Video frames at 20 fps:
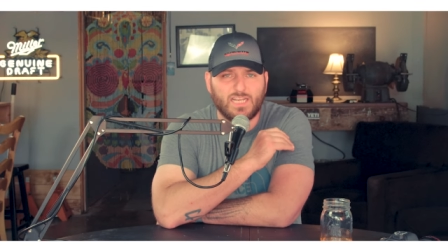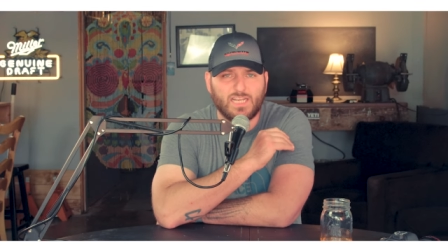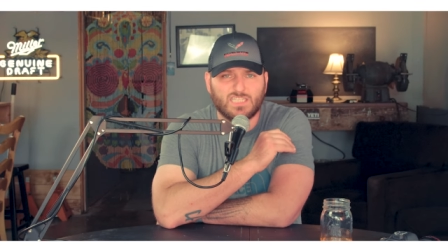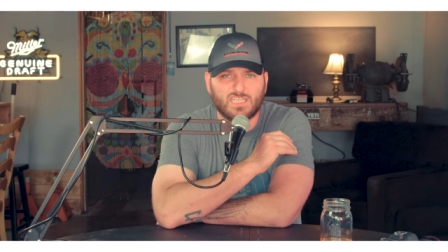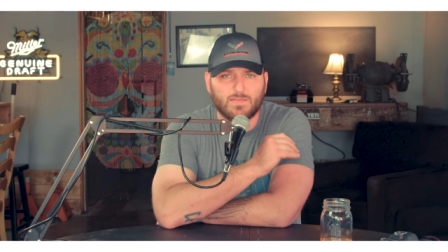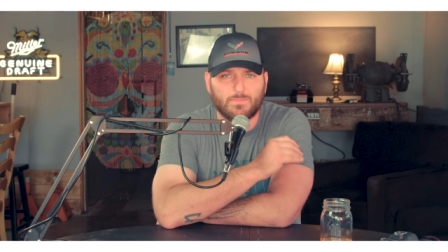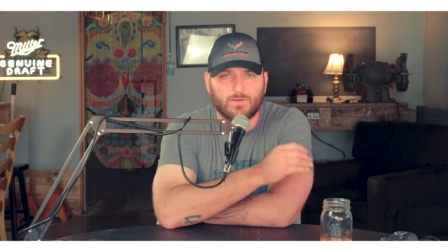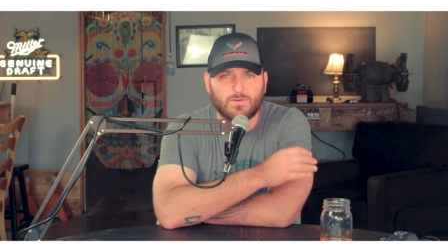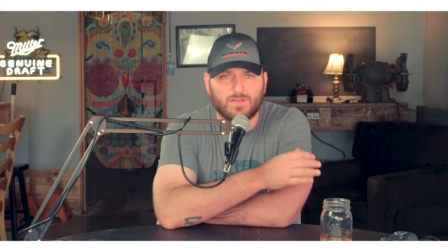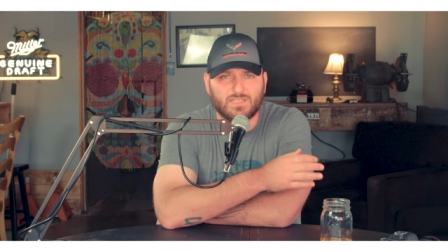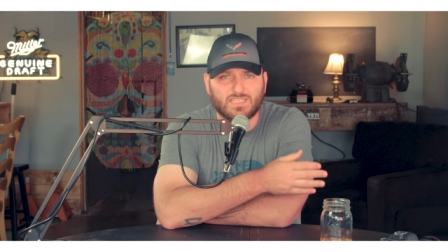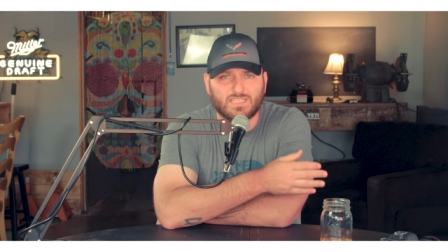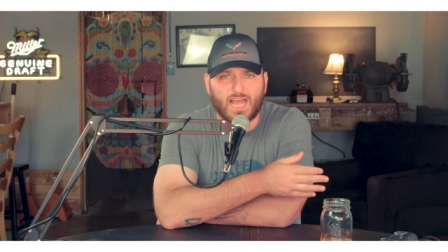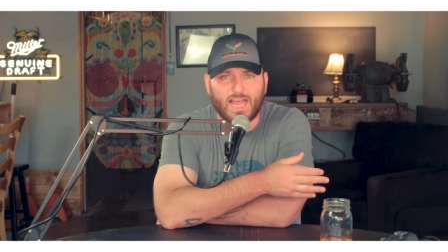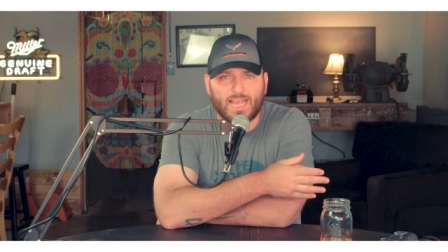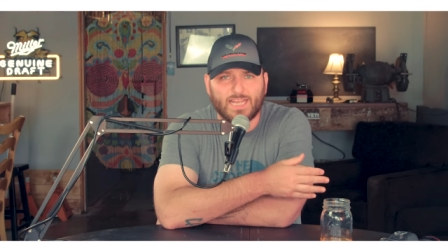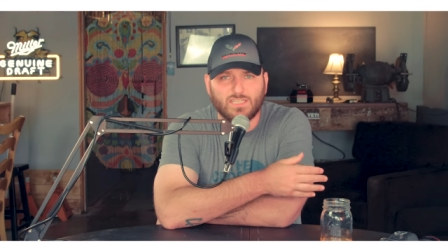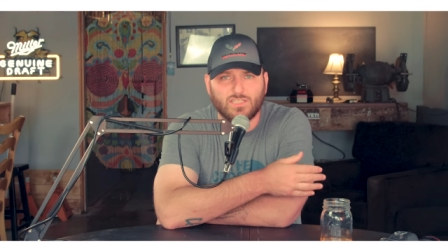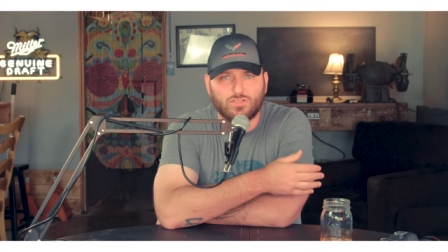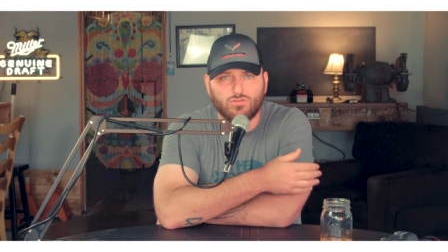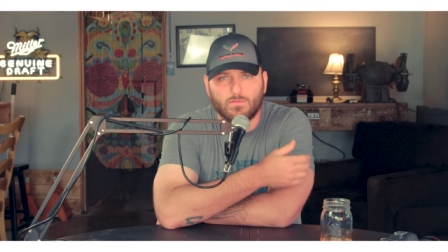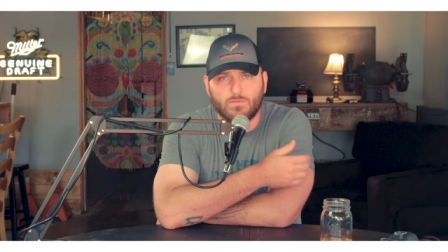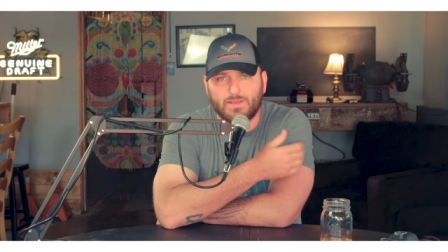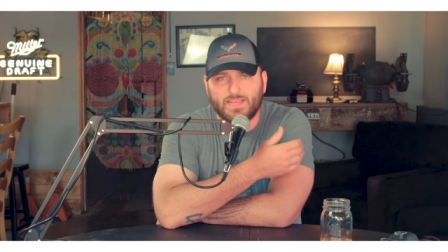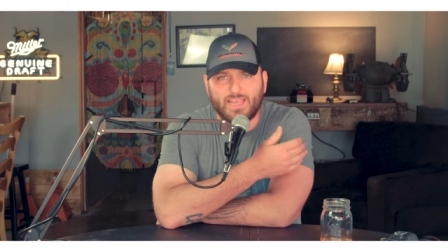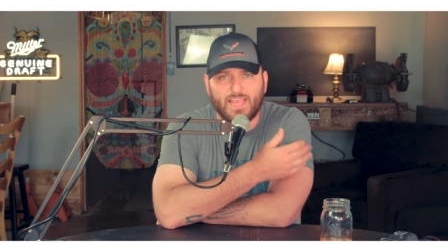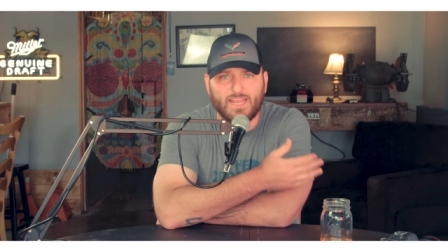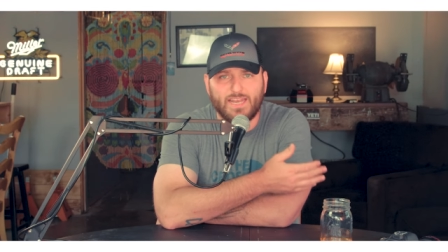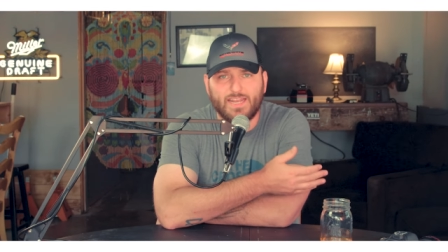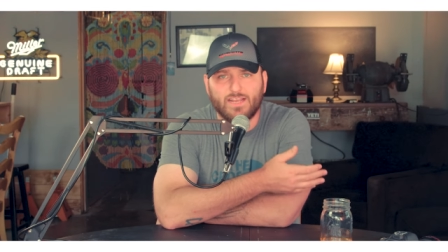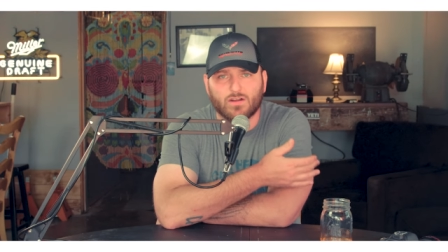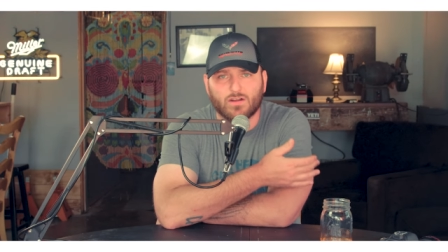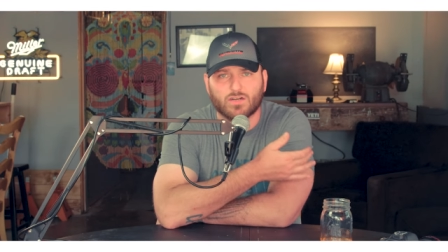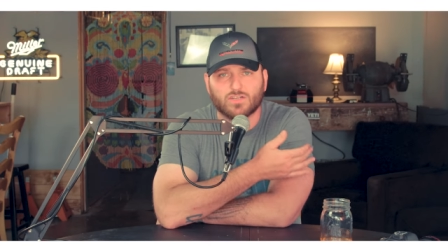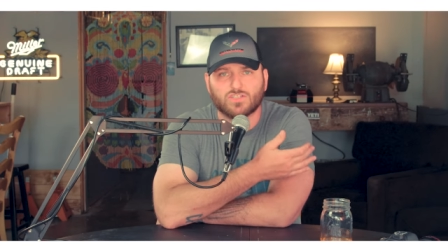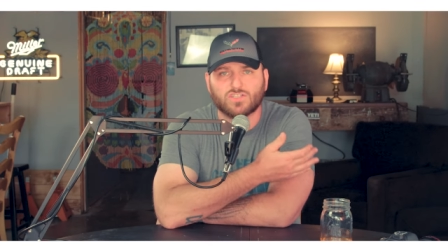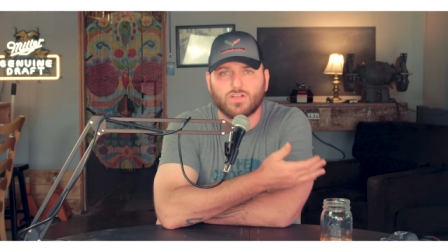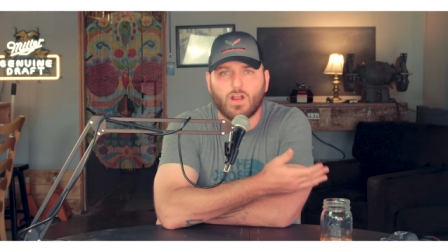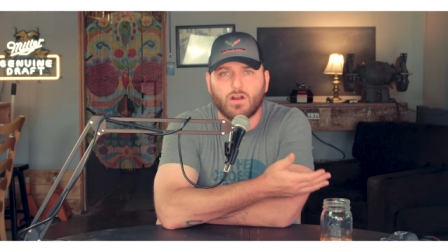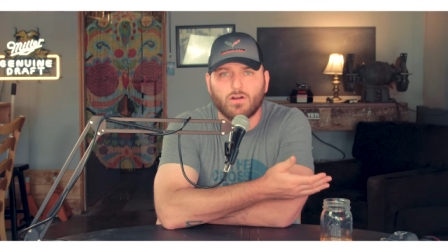needs to be resigned to a beginning or
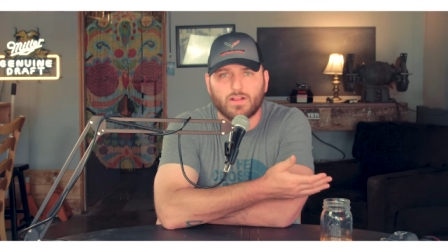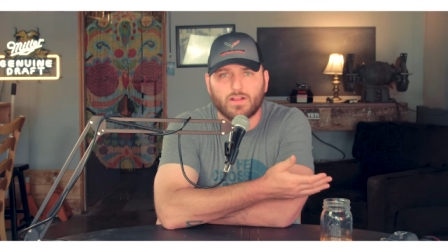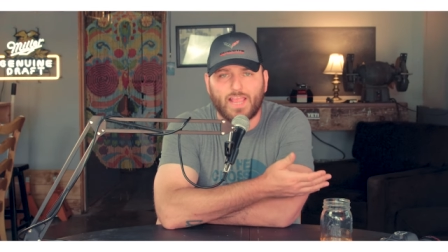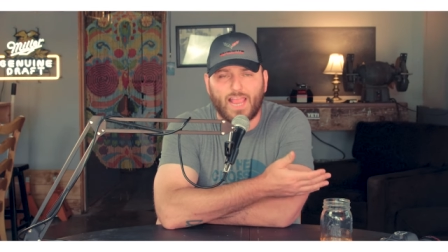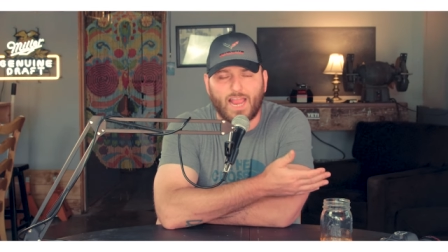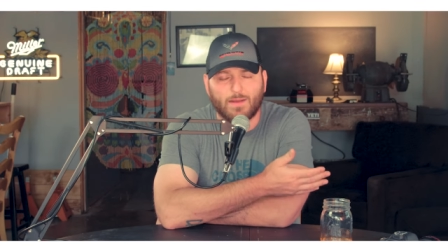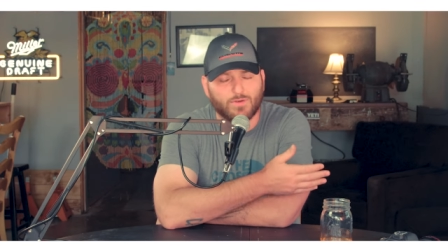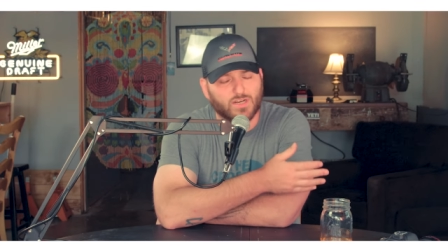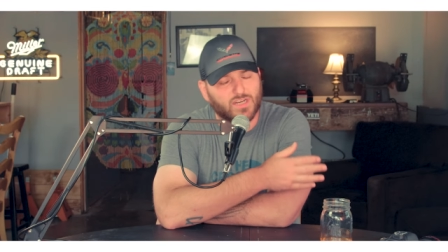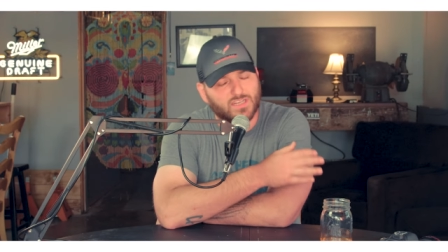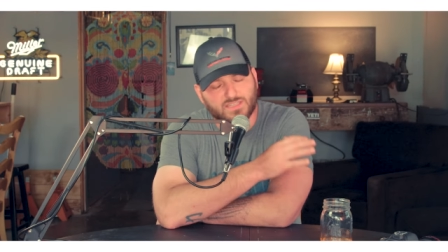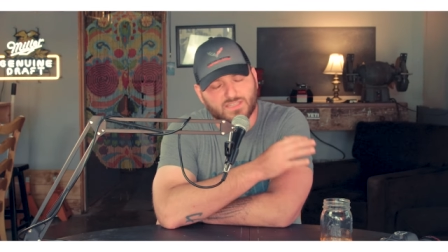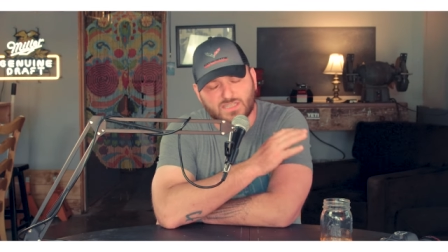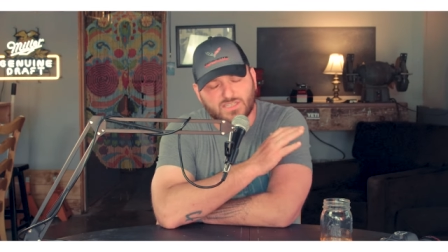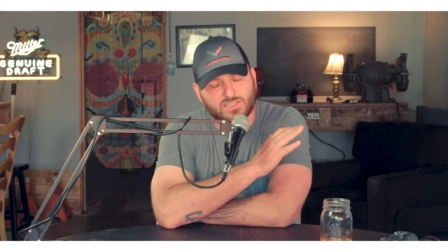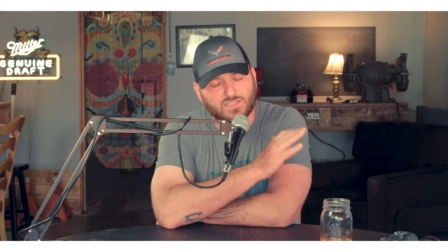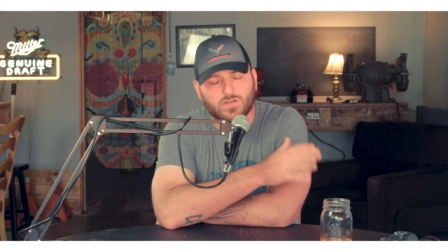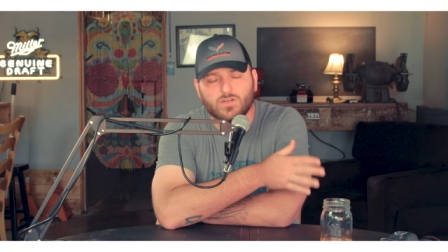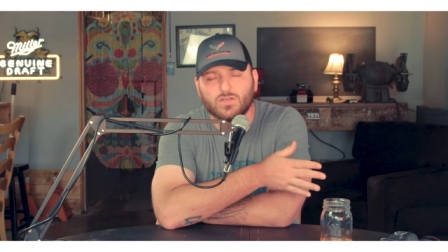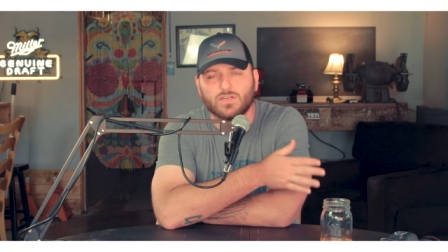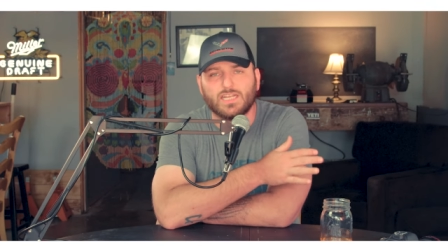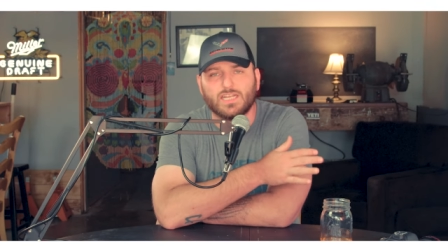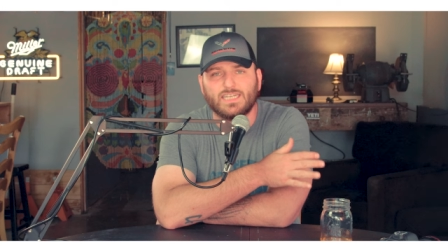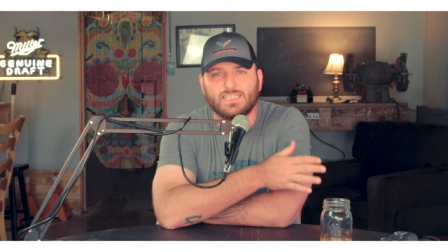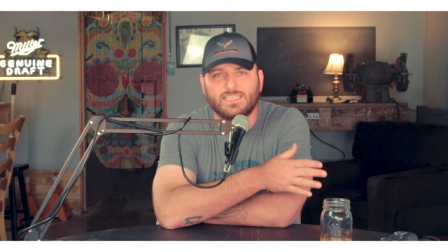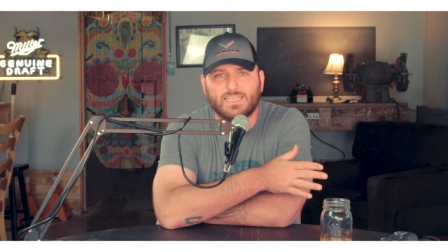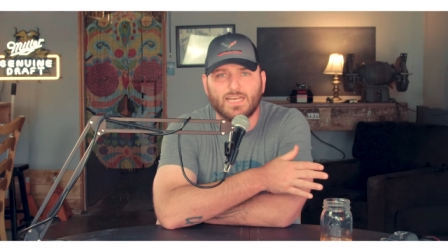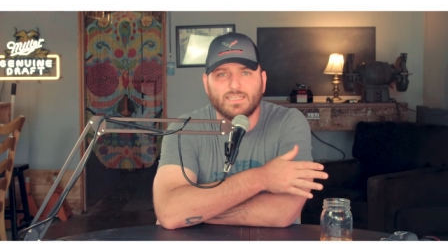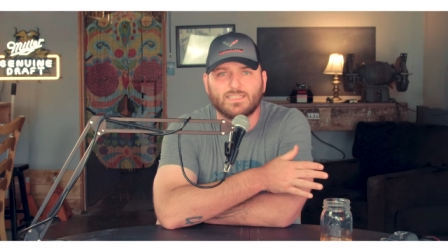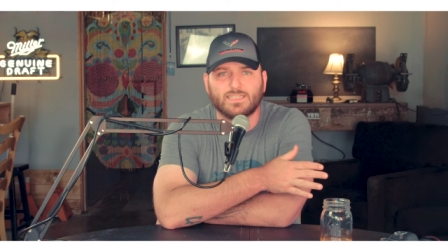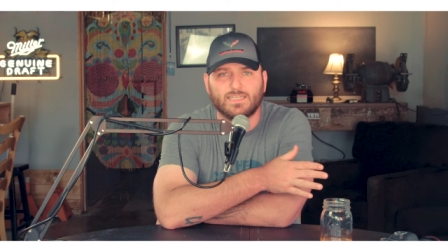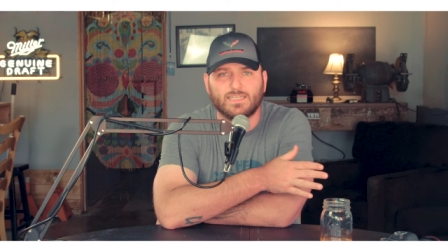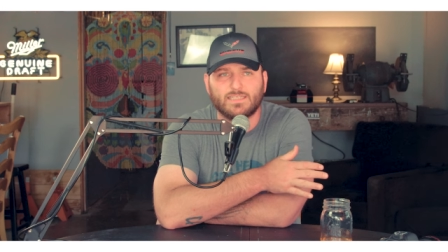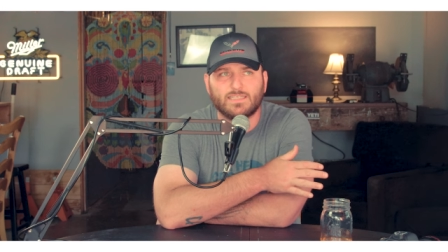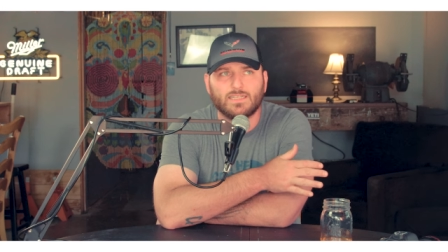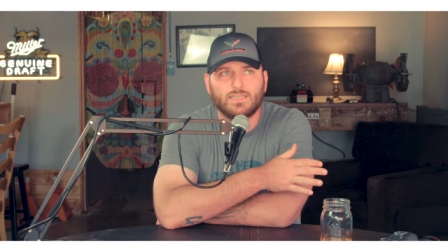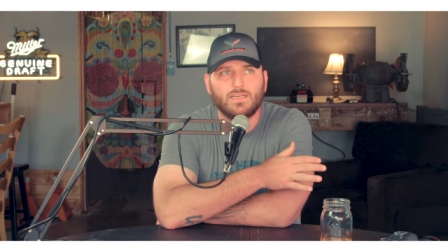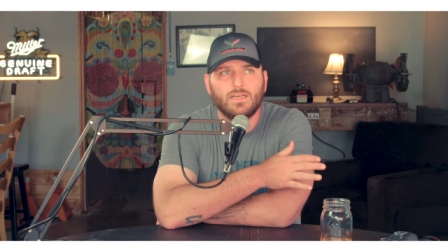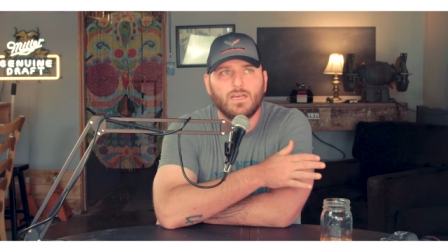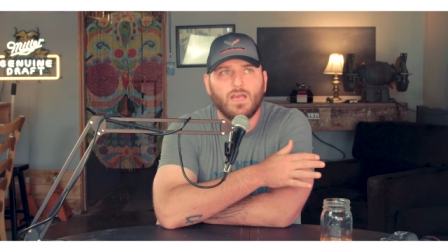a starter camera, because it certainly doesn't.